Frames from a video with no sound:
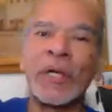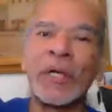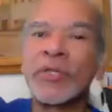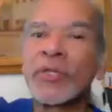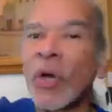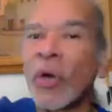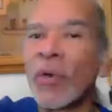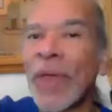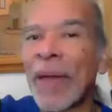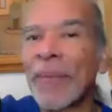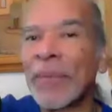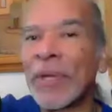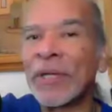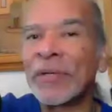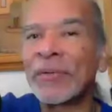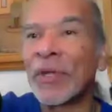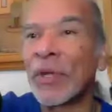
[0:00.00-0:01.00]
so that
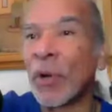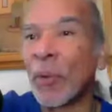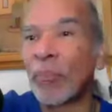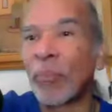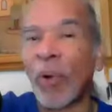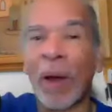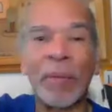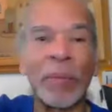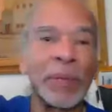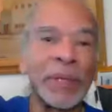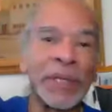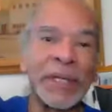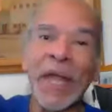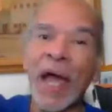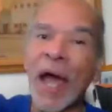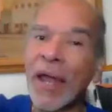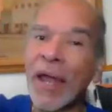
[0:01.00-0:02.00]
means, probably
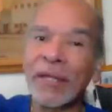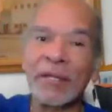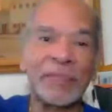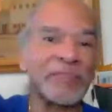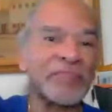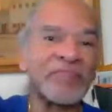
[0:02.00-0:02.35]
not